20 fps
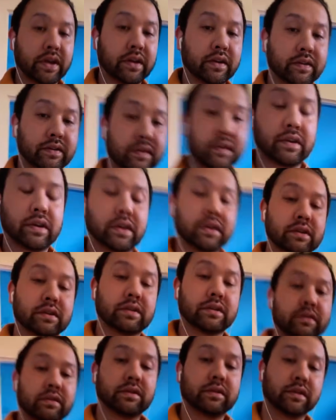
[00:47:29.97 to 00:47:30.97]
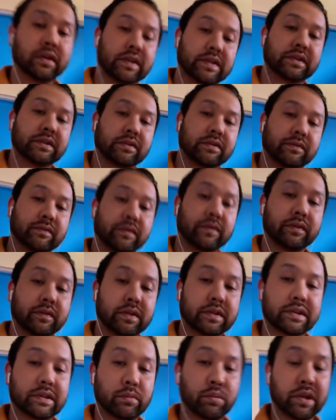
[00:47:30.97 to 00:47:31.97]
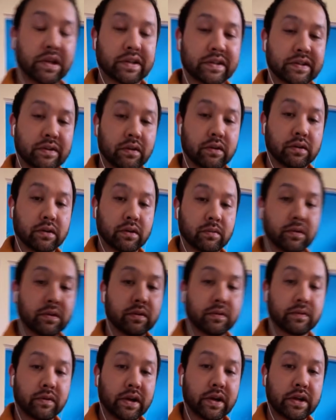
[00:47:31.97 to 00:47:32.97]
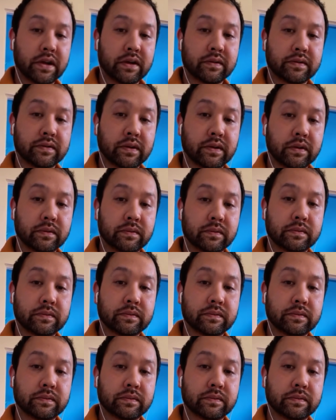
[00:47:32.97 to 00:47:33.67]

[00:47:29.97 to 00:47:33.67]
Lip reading: things, and it's the biggest song in the world right now. So,